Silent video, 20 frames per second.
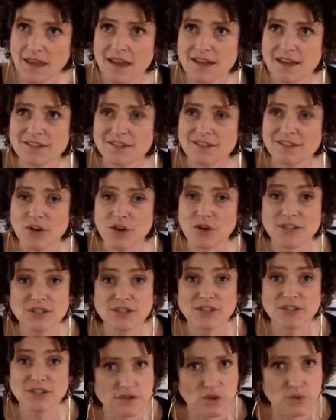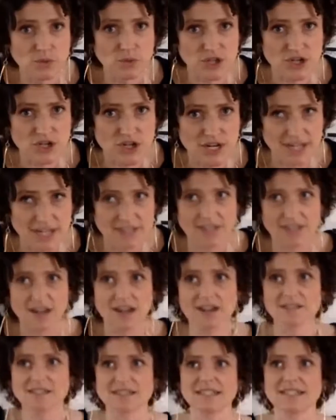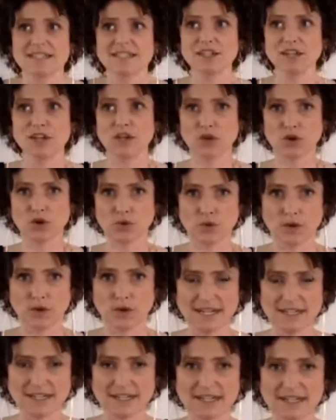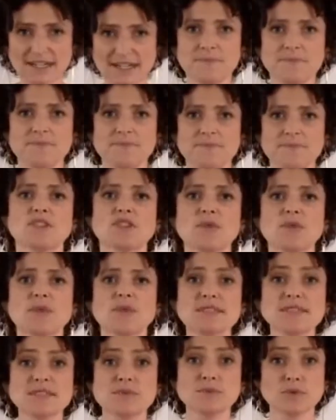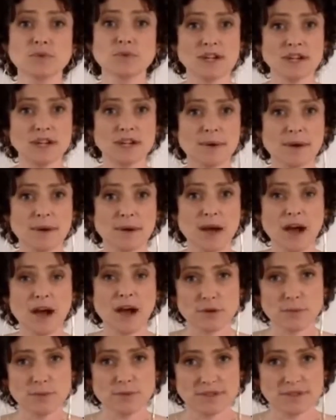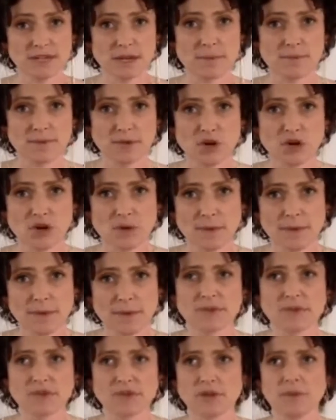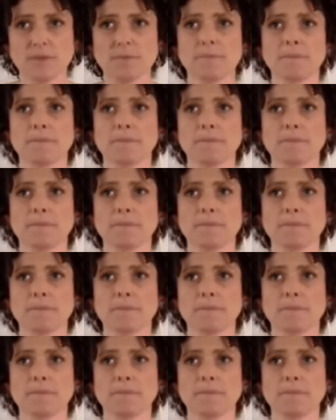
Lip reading: So it's also rich in antioxidants. Great. So we're talking about 100% pure maple syrup.